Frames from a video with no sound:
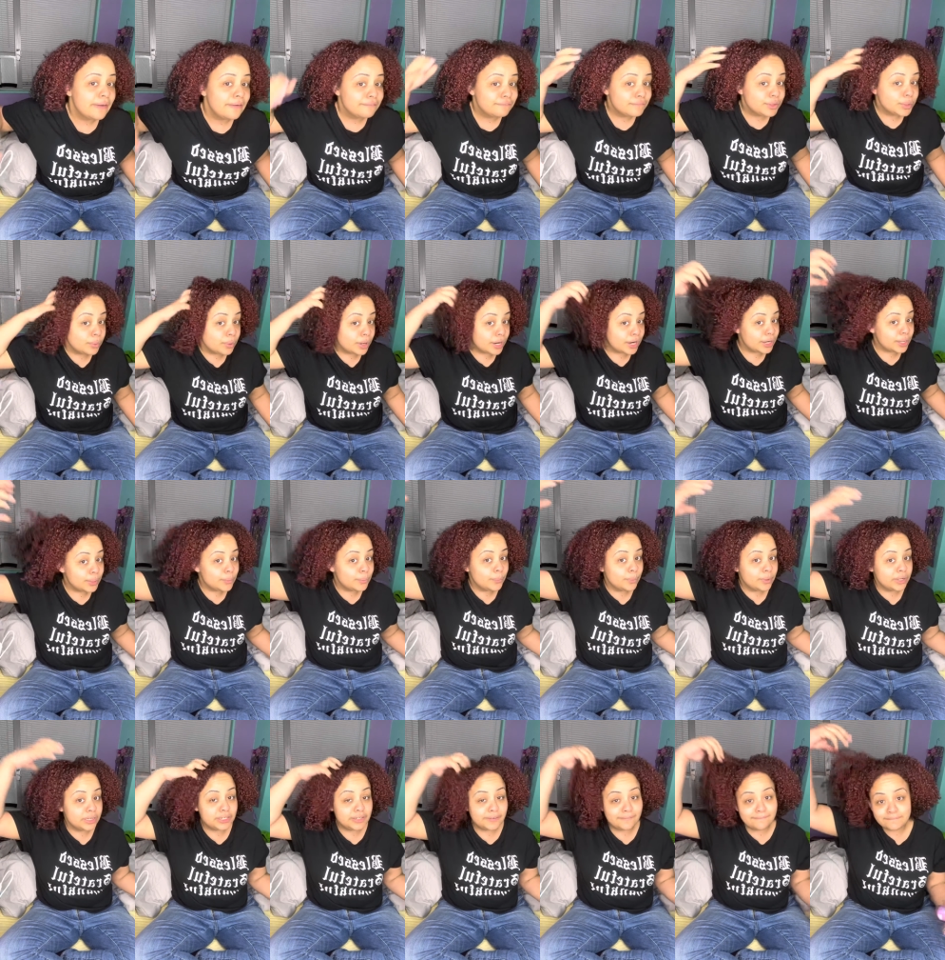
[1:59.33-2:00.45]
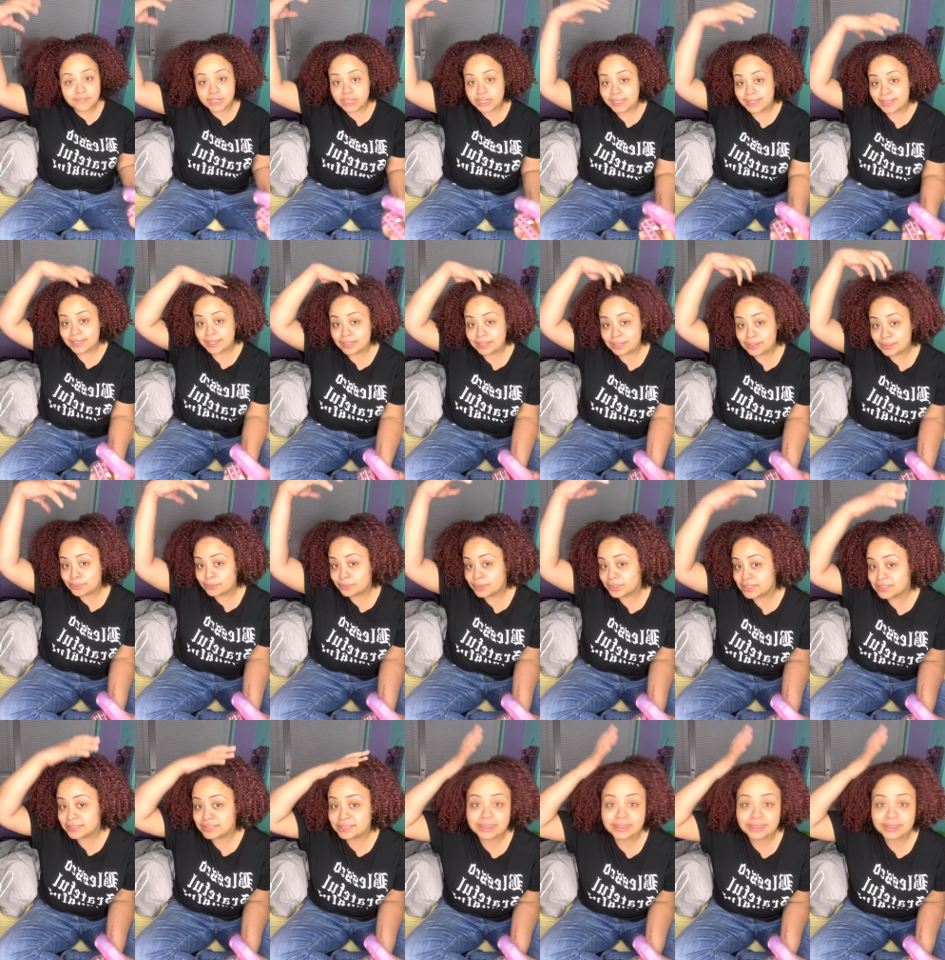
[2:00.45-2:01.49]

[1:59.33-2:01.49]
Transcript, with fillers: You are wondering what's